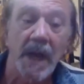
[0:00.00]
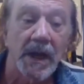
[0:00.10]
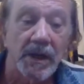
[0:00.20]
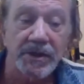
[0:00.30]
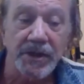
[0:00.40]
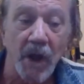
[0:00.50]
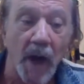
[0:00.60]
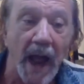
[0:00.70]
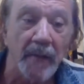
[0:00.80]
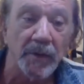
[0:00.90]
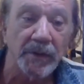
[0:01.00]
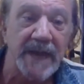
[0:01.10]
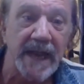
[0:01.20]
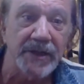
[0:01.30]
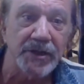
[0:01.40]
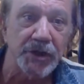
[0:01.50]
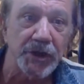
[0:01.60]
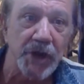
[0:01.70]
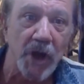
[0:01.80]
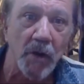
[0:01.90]
So I will tend to
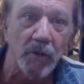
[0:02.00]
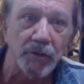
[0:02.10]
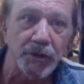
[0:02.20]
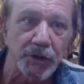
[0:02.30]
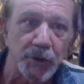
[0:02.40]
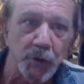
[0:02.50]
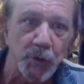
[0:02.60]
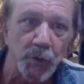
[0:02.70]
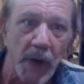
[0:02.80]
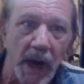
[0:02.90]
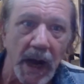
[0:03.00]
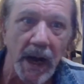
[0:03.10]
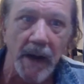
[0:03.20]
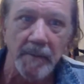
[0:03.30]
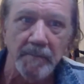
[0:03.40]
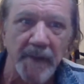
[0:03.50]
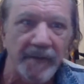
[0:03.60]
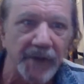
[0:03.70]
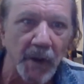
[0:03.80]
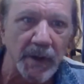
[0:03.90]
go to
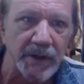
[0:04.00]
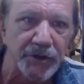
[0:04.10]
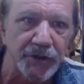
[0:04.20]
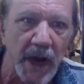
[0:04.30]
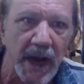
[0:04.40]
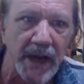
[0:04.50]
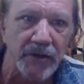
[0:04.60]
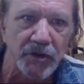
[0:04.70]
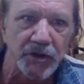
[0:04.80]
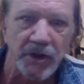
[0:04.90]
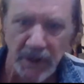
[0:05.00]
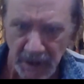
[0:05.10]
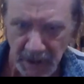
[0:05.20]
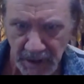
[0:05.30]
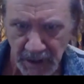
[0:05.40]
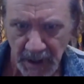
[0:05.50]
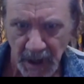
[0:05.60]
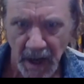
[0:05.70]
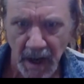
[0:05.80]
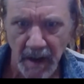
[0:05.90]
Buffalo Exchange,
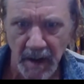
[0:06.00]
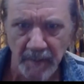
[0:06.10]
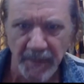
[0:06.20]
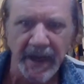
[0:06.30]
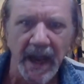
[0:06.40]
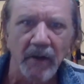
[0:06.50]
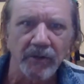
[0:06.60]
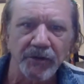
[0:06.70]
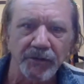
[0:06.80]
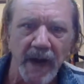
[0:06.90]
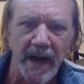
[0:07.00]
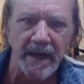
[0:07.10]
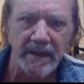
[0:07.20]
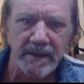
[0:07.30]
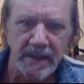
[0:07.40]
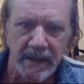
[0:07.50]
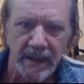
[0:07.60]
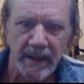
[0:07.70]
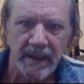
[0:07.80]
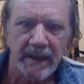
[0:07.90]
the L Train
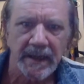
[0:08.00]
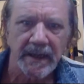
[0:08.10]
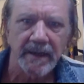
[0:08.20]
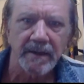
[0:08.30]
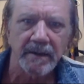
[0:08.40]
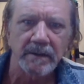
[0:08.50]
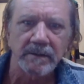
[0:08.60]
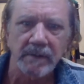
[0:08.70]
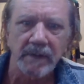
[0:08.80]
here,